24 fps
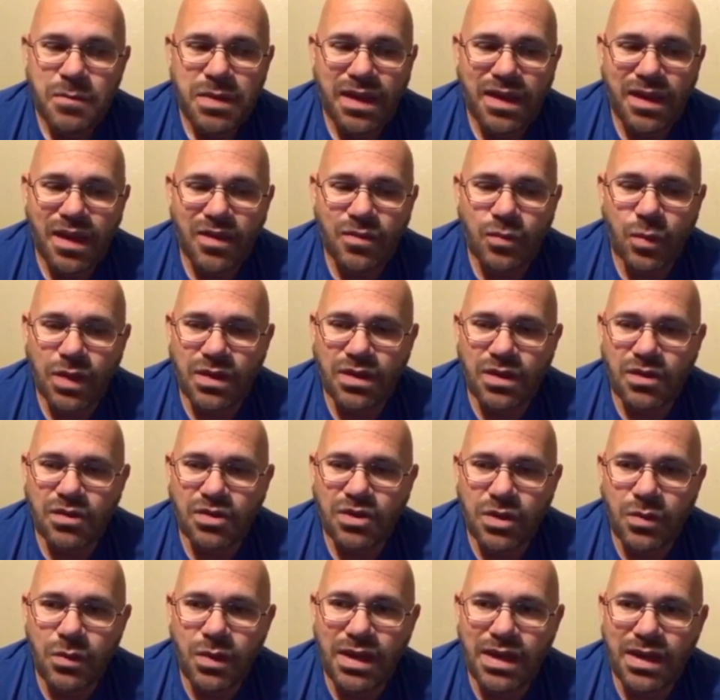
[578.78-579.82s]
Because what they're
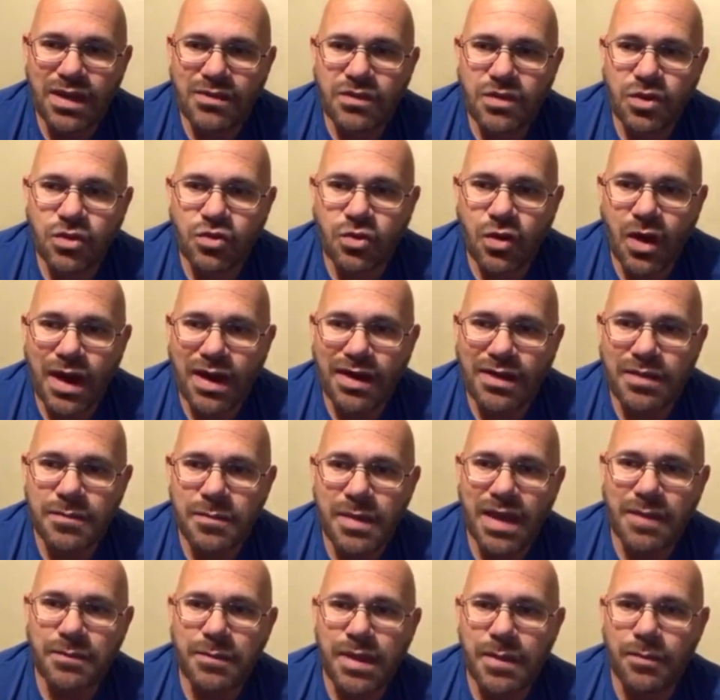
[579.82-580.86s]
doing is they're trying to
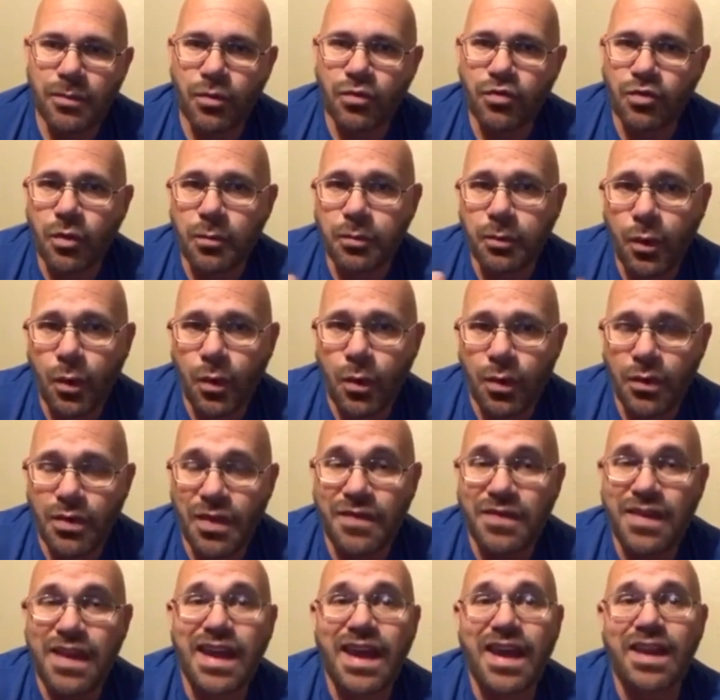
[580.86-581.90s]
make people so poor
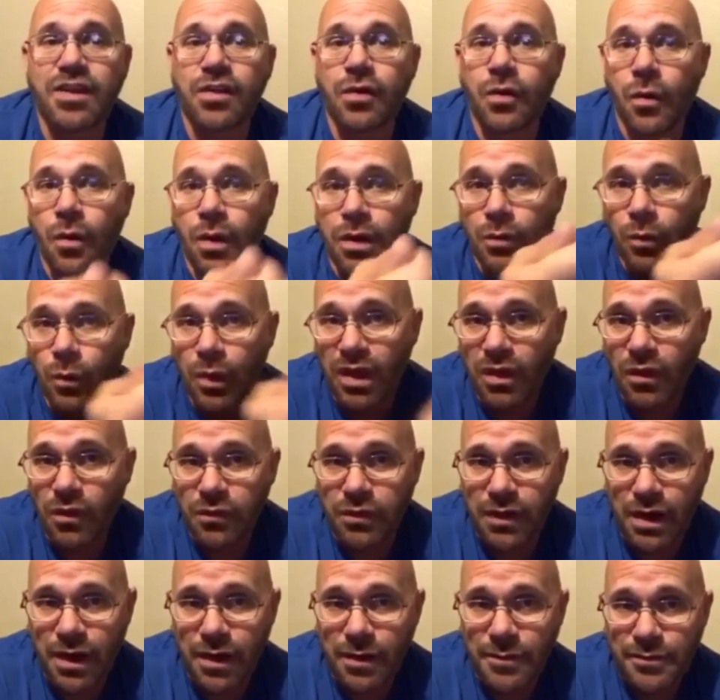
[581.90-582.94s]
that they got to go on
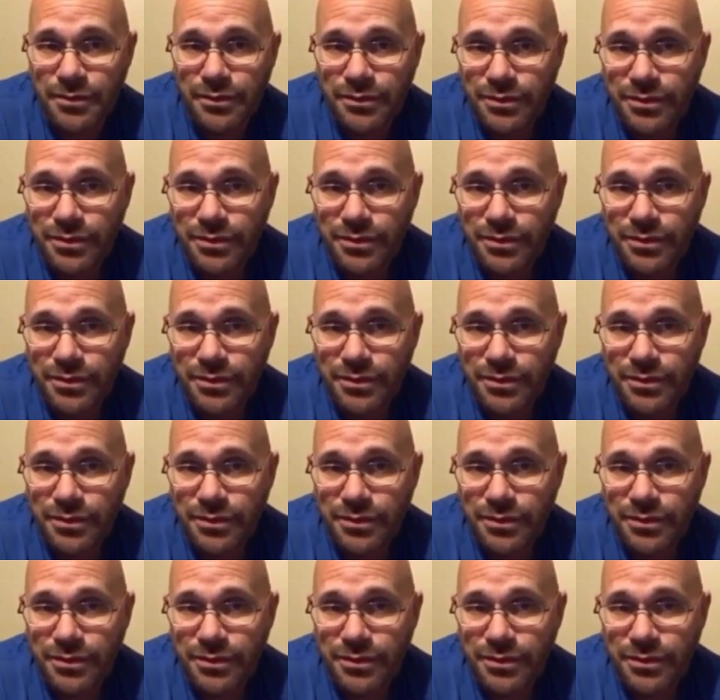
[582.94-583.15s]
welfare.